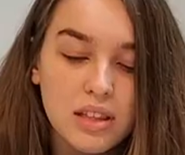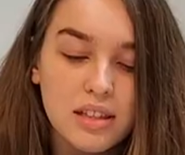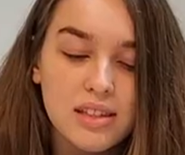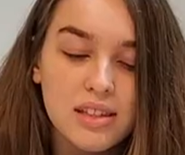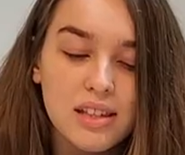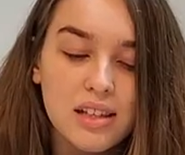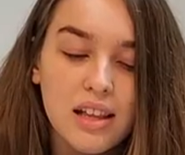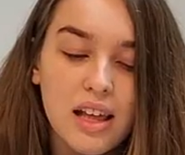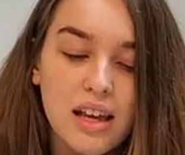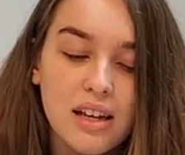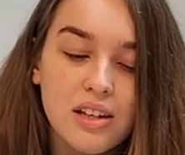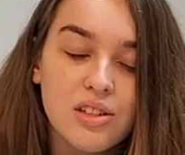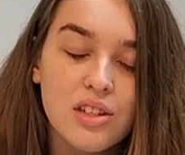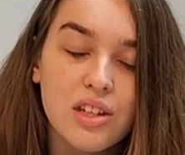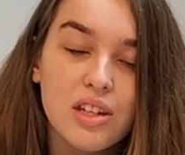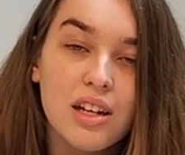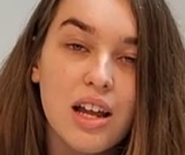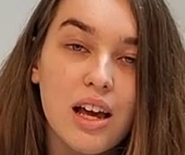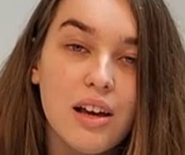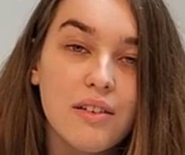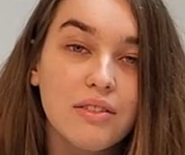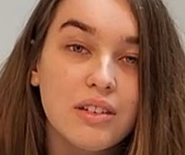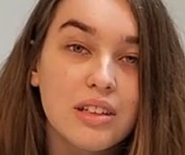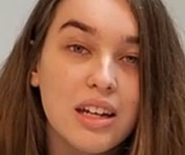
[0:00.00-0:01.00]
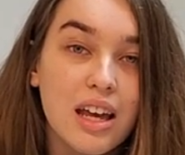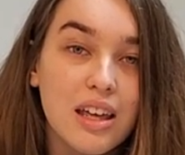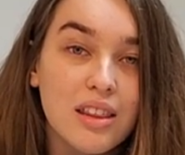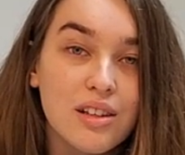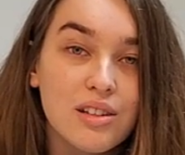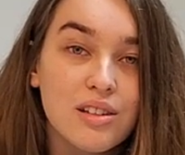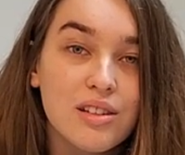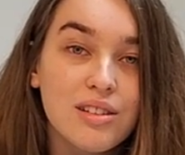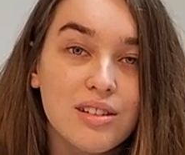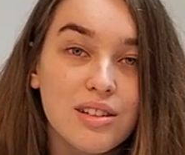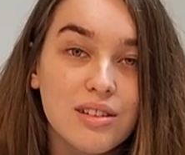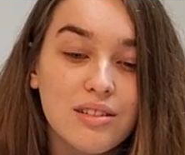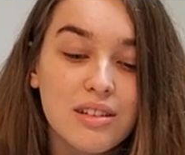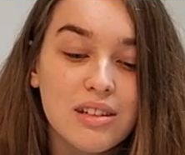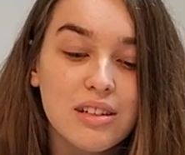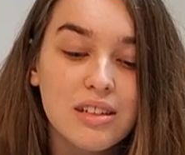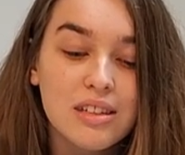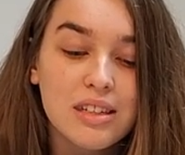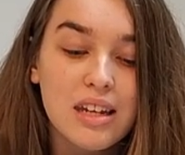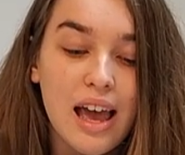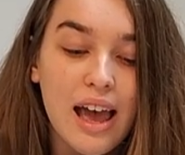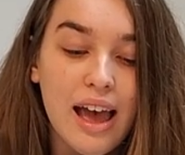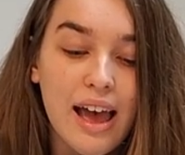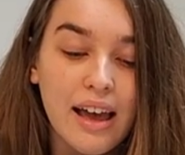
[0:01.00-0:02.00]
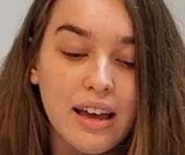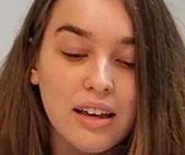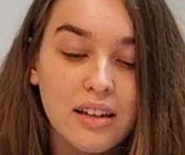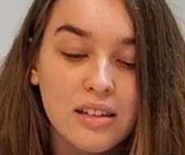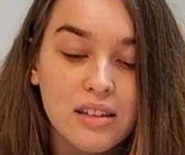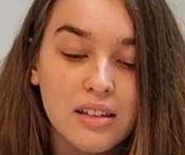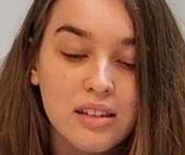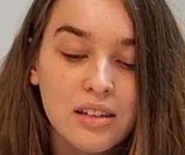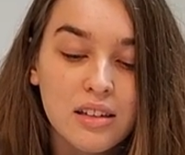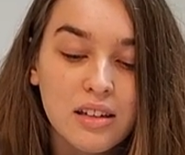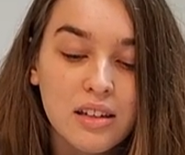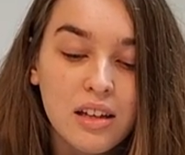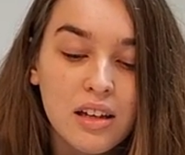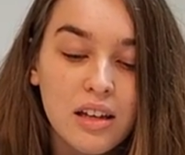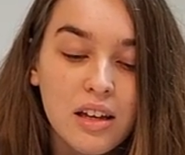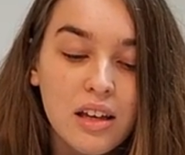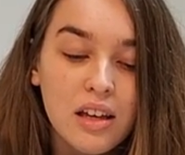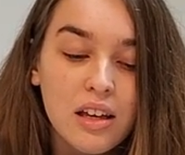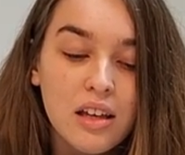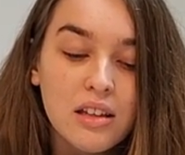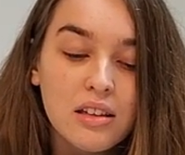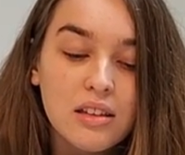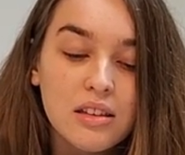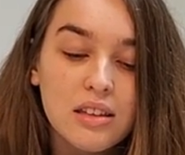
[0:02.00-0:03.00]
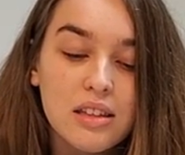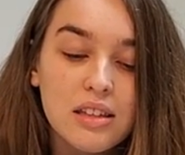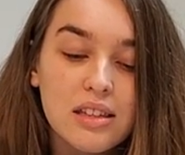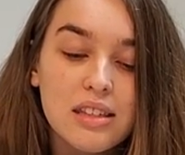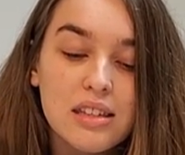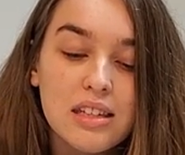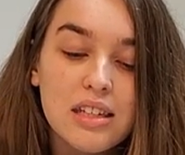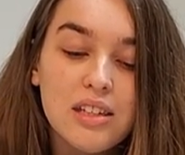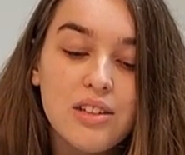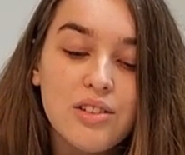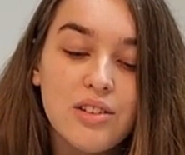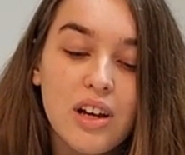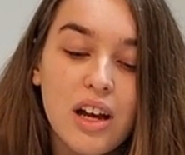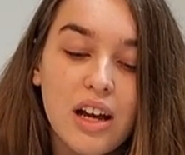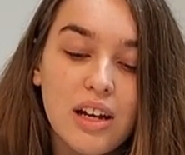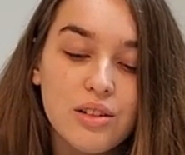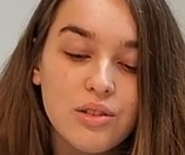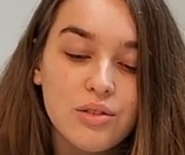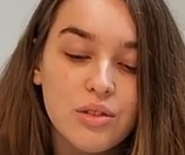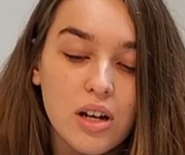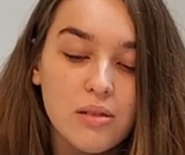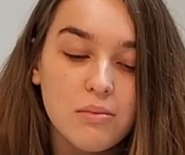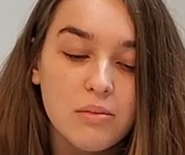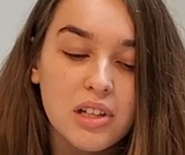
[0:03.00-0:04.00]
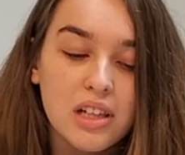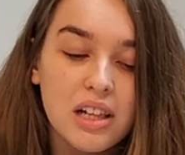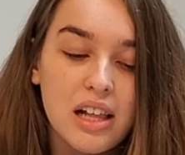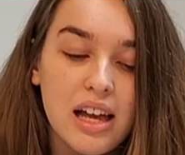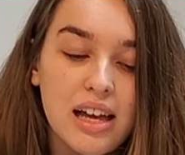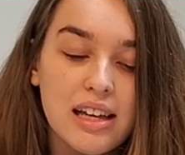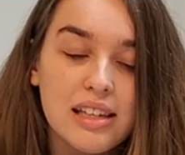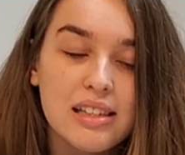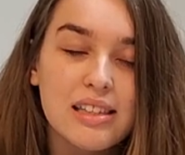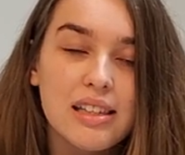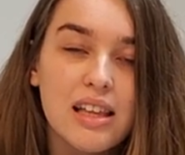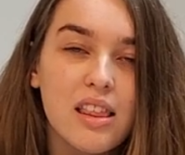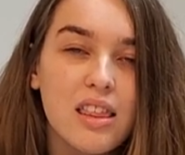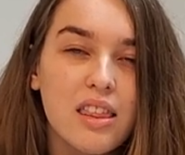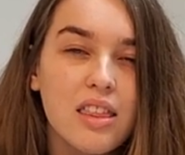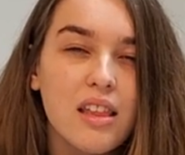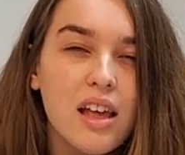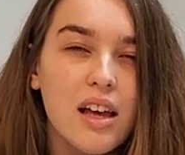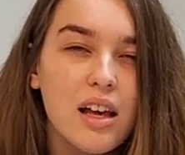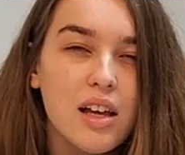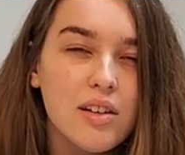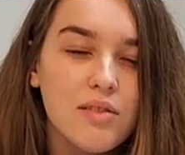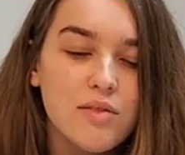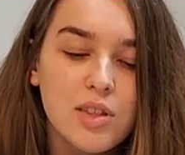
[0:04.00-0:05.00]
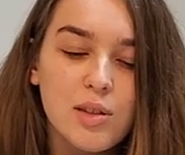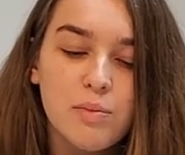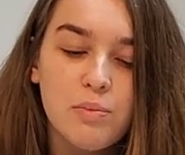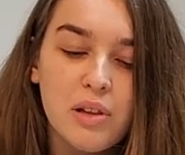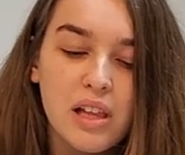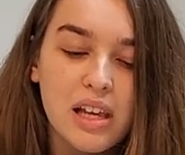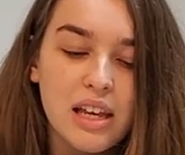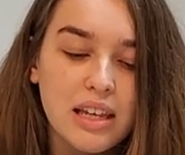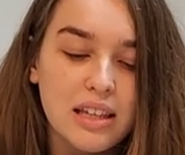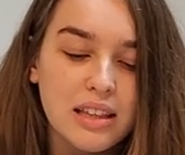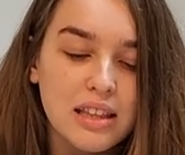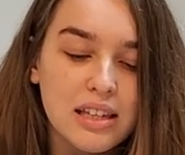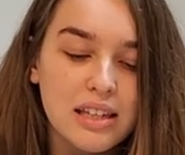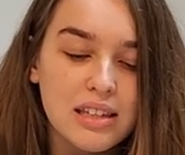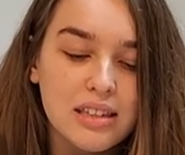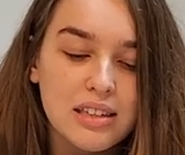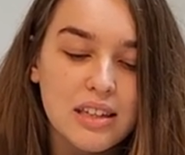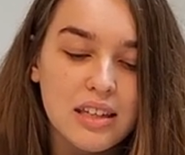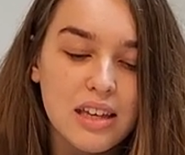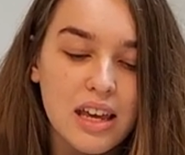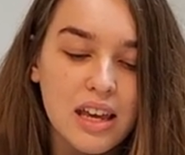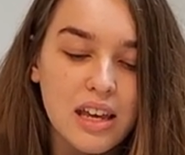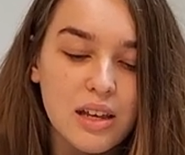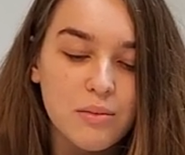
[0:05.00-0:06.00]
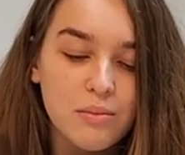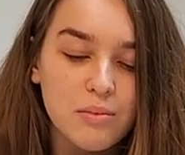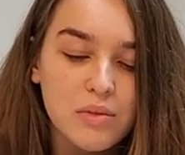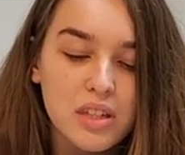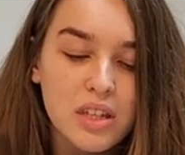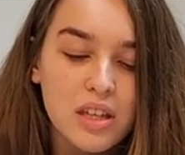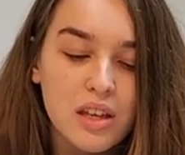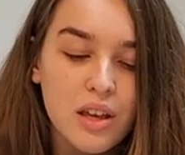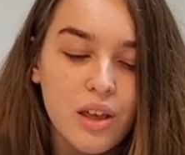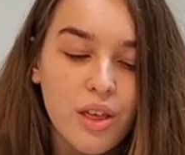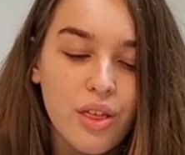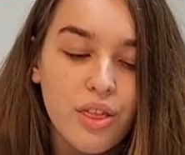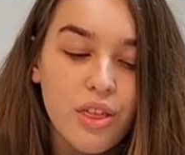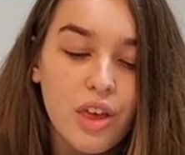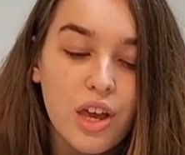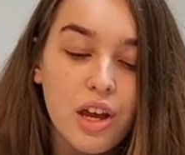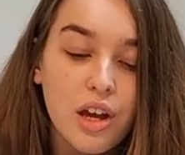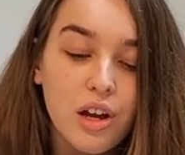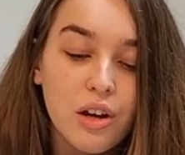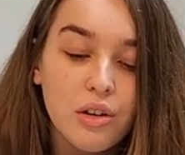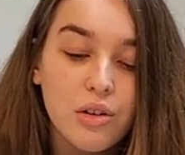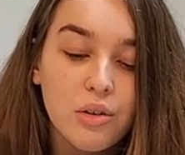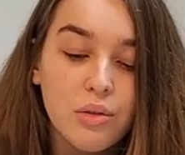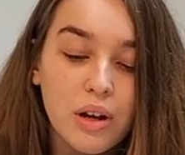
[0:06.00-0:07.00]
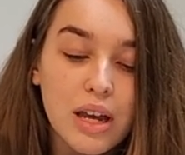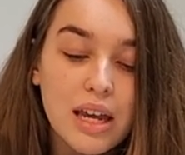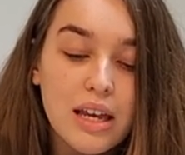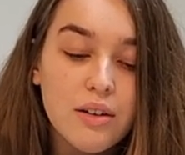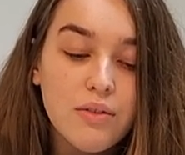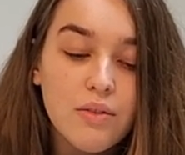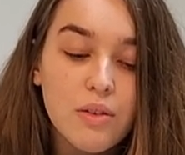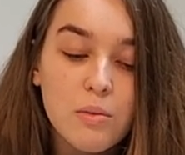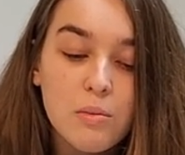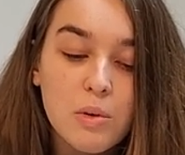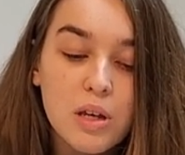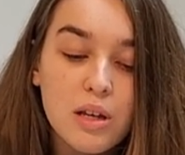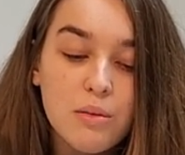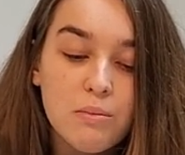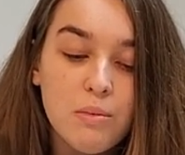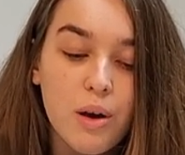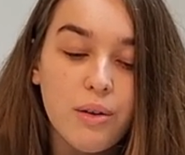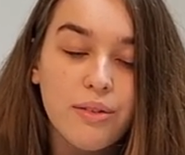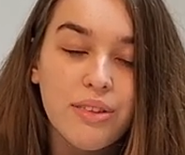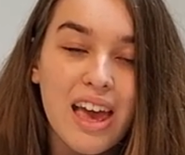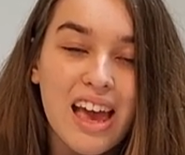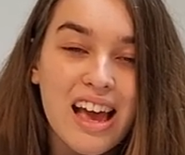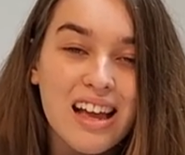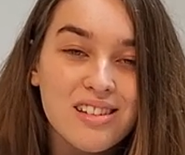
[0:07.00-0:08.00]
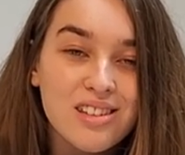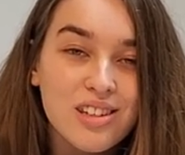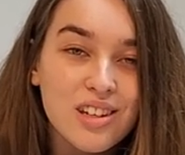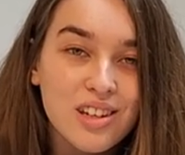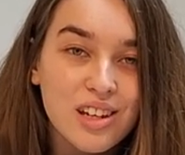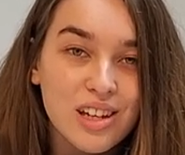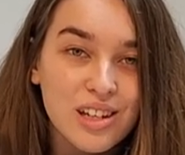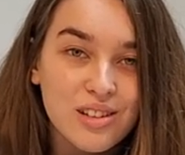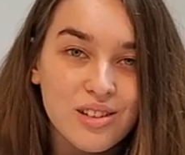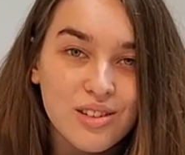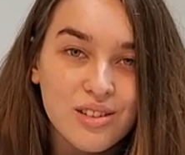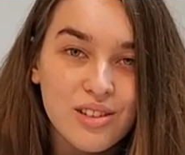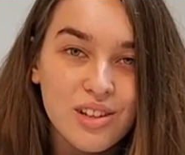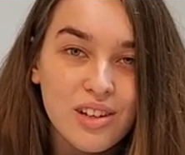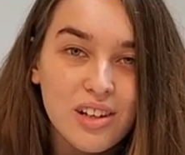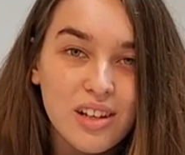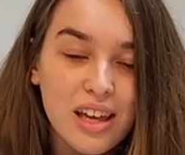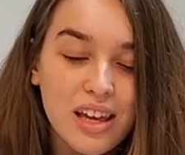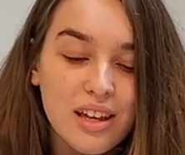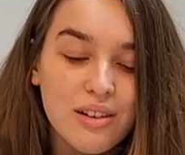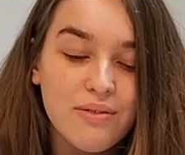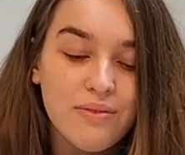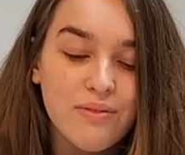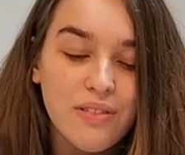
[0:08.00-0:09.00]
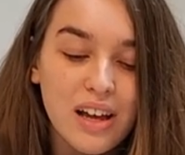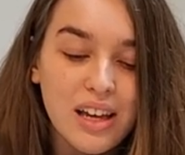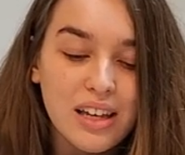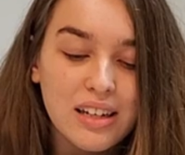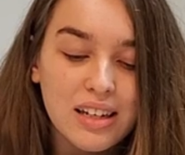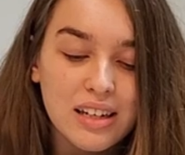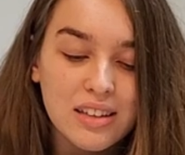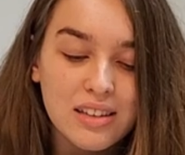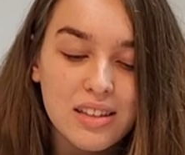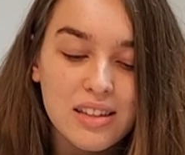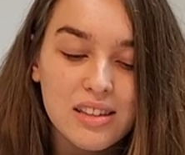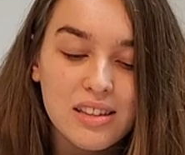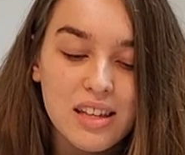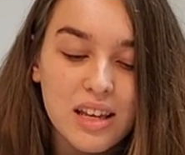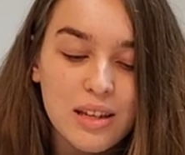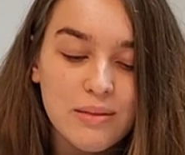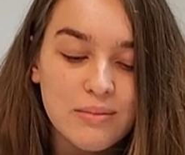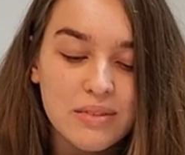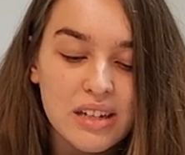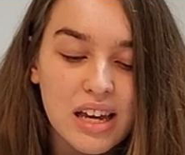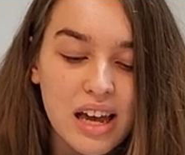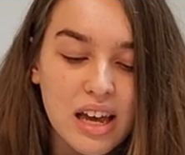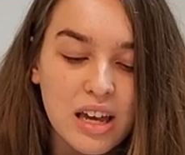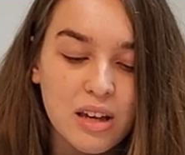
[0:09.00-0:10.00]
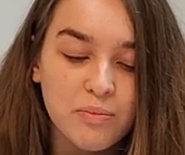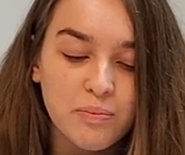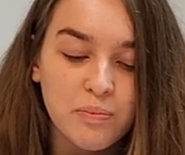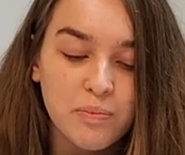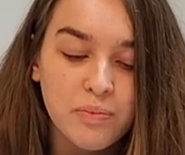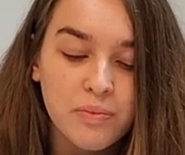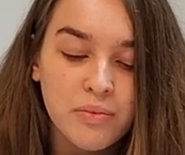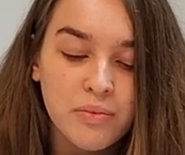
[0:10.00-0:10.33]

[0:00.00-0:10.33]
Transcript: the selection of another student to act. The senior high drama class loves playing these games, they are great for being both educational and fun at the same time.